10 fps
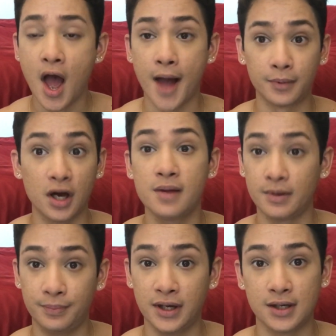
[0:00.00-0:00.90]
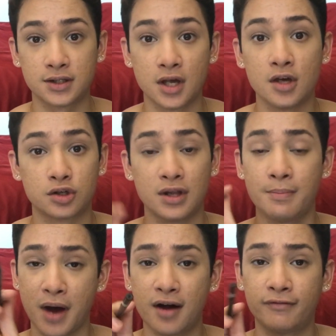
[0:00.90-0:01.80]
I'm gonna be pissed, so they
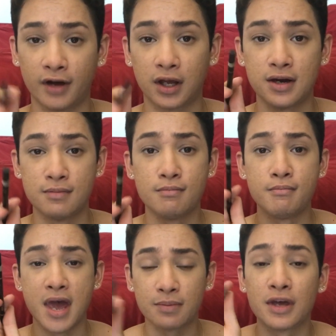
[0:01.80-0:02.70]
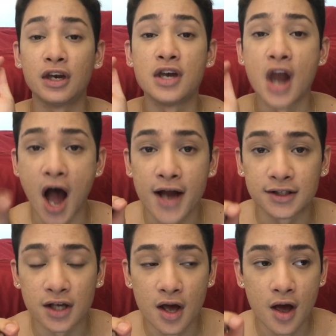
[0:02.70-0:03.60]
better fucking make me
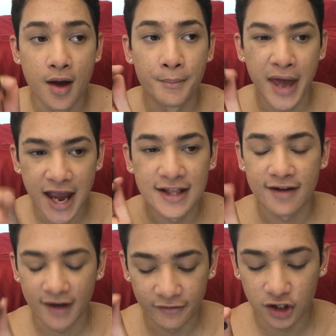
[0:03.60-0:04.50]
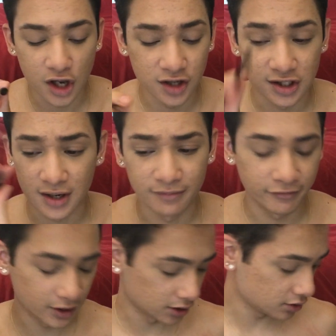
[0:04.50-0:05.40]
not pay that $500, because I'm
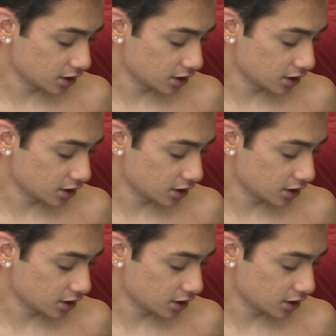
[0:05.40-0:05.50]
fucking